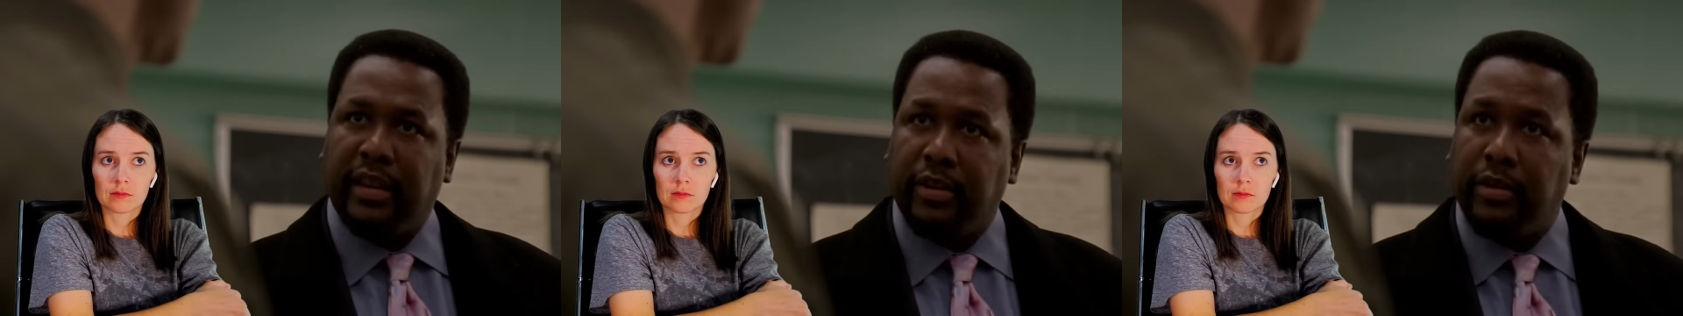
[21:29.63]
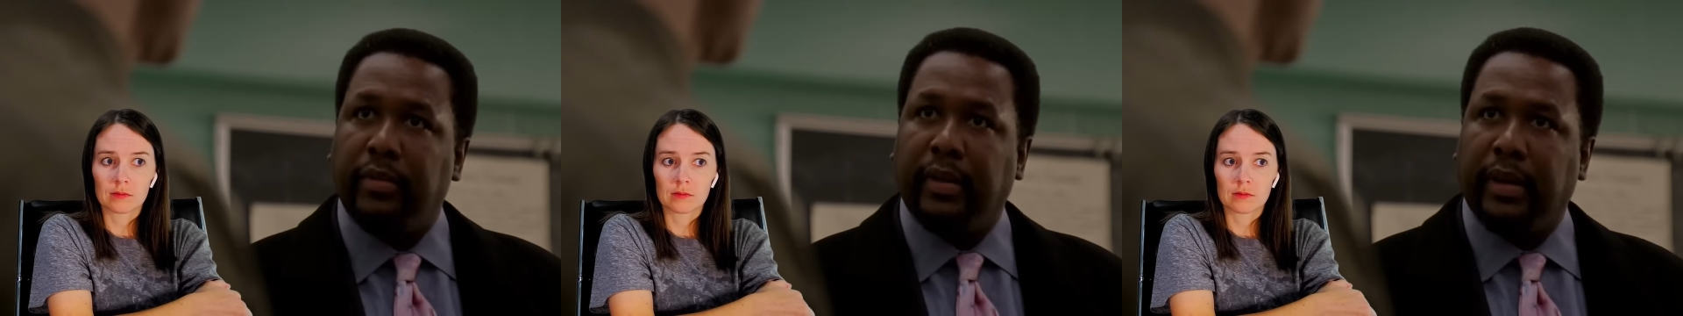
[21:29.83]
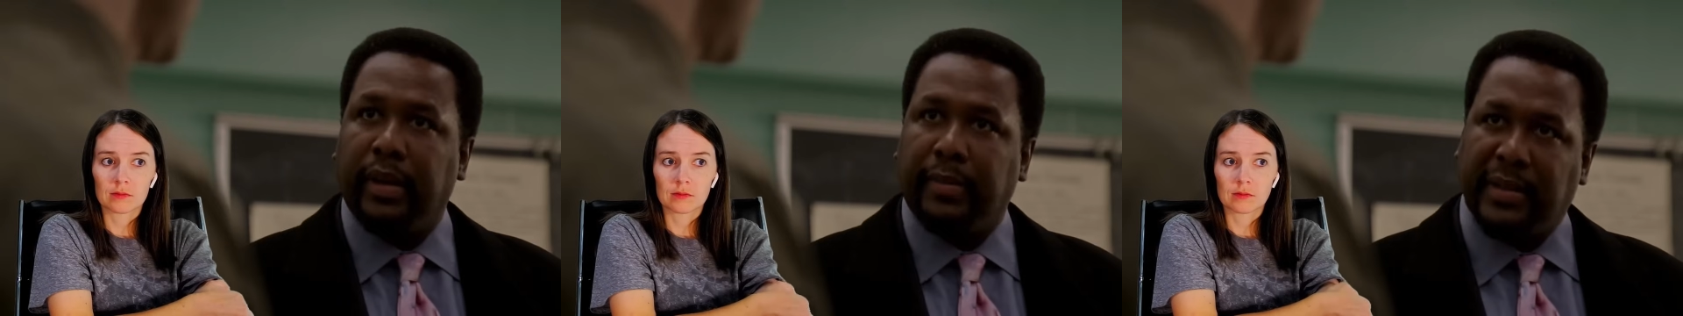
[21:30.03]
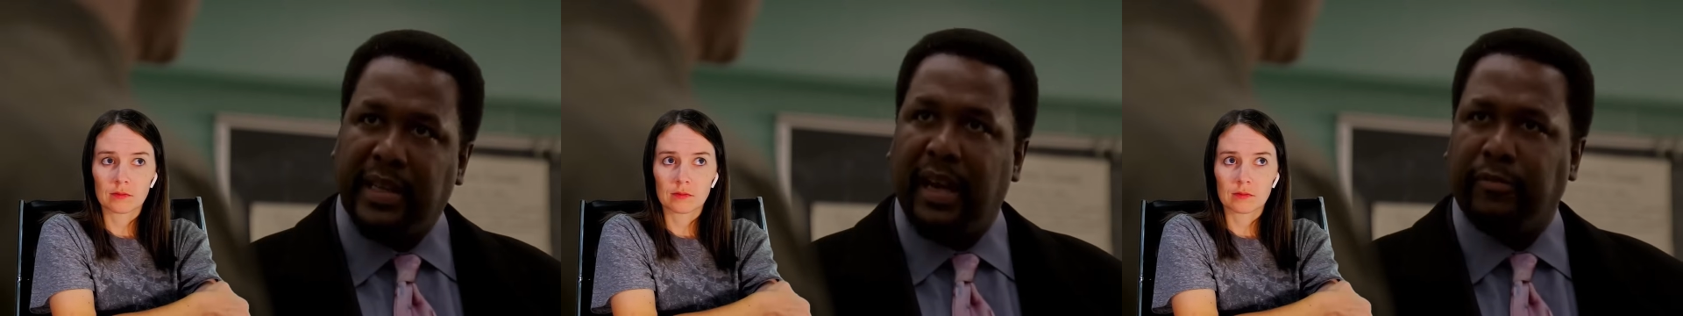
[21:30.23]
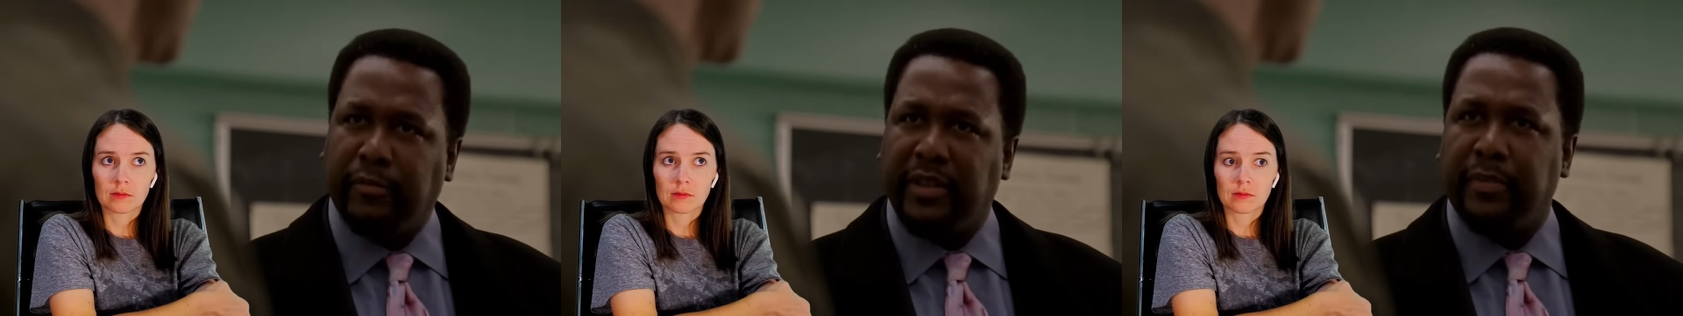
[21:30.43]
Speaker 1: then you end up
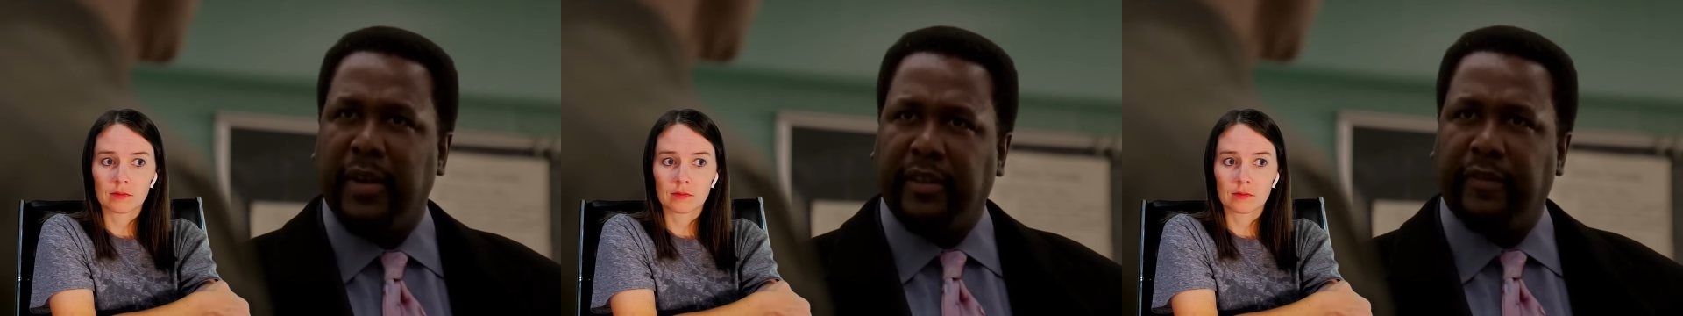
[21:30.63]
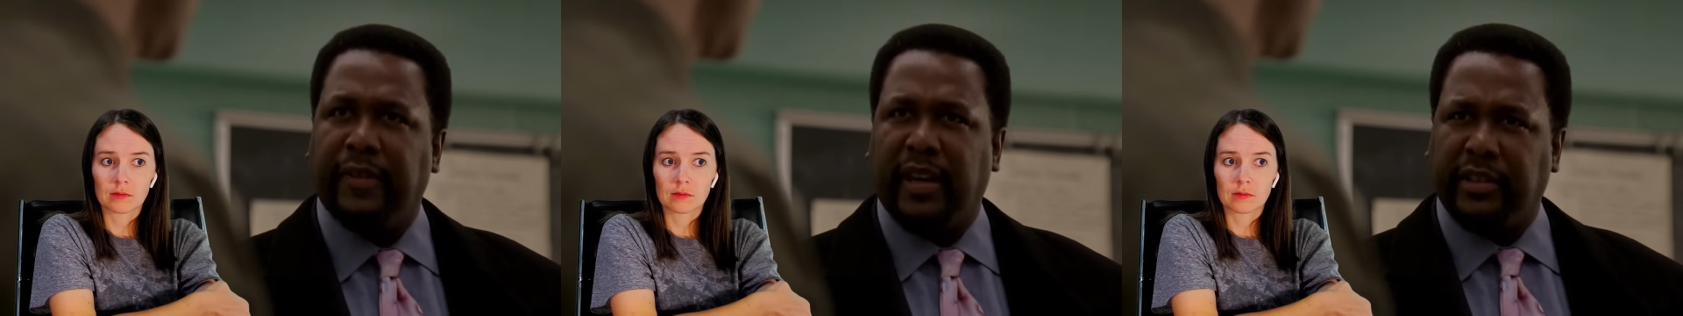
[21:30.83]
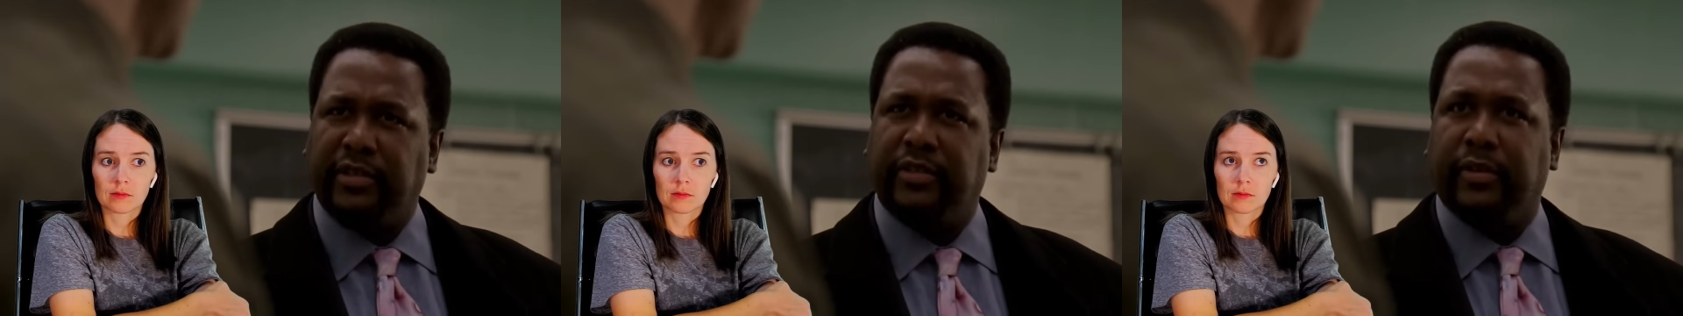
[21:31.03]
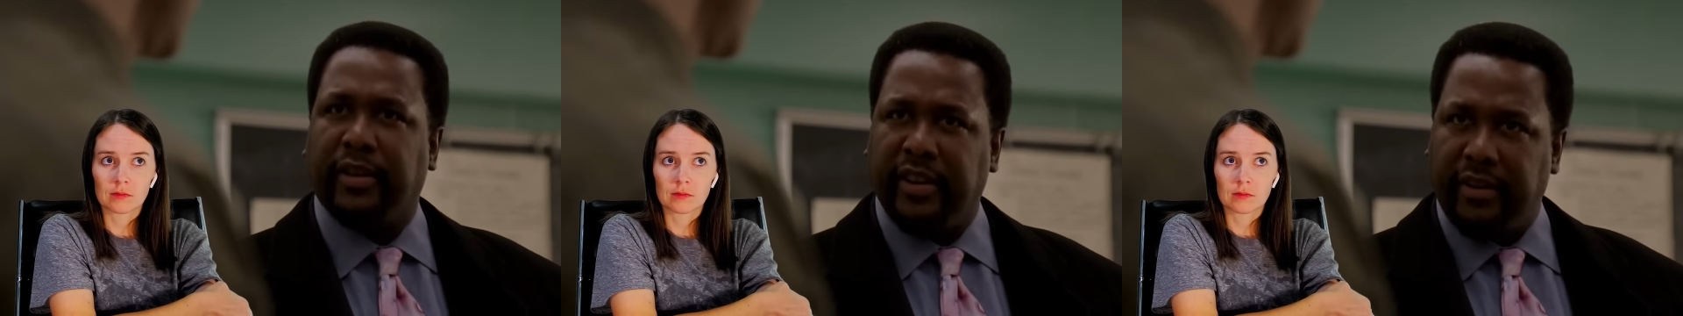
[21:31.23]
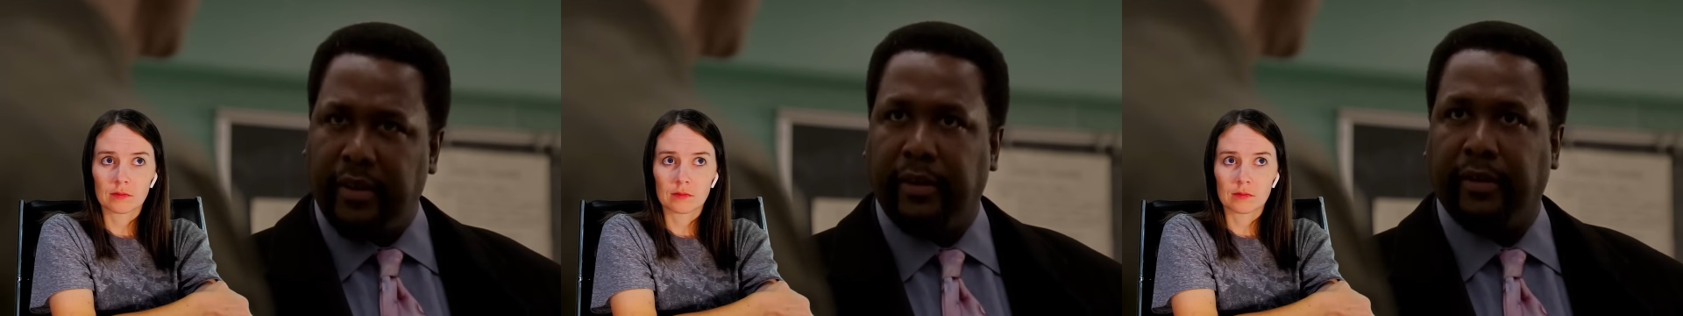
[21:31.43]
siding with the motherfuckers doing the